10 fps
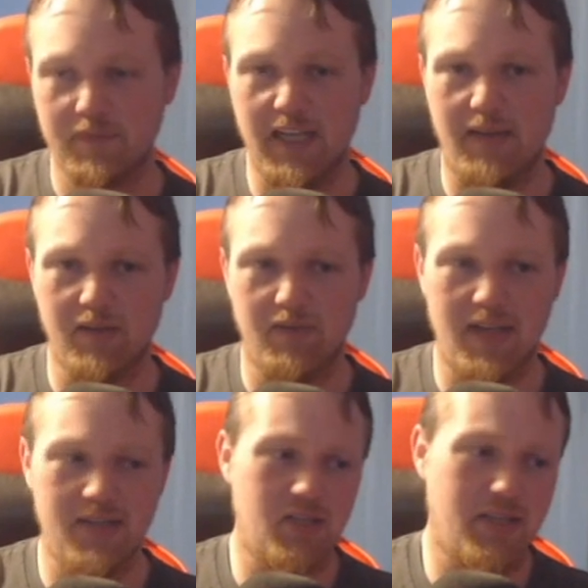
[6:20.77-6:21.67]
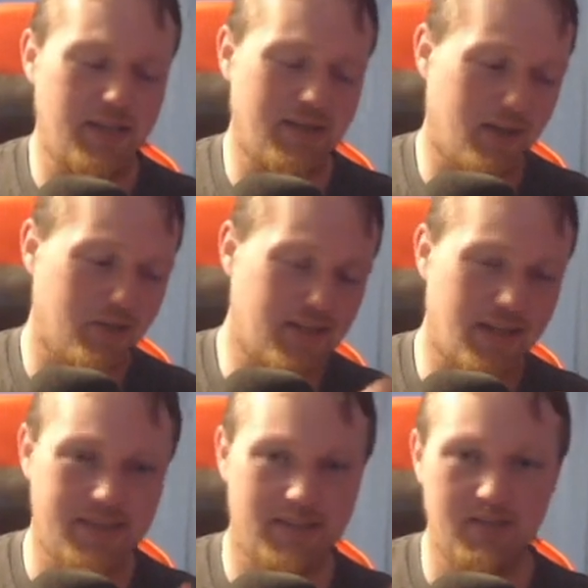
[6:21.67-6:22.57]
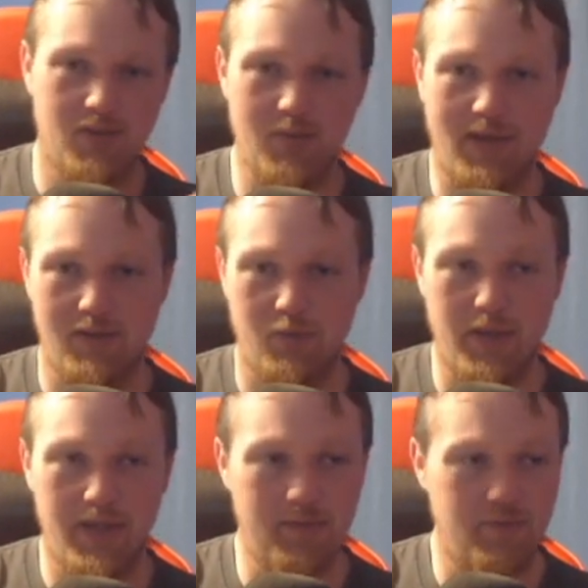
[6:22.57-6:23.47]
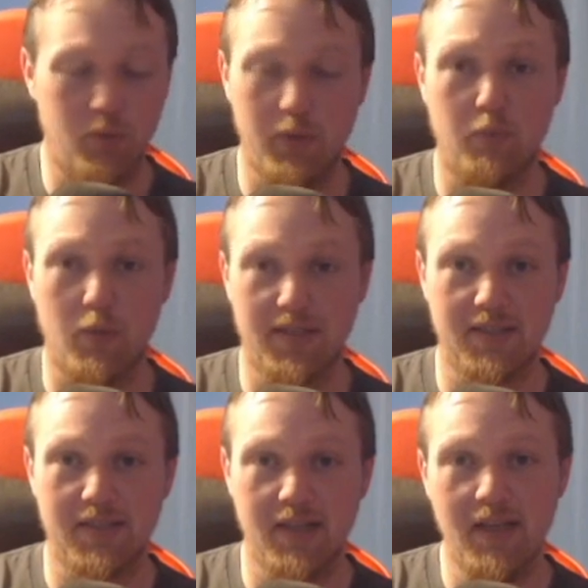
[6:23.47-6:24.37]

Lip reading: having a flashlight, and how it ties into Alan Wake and fully brings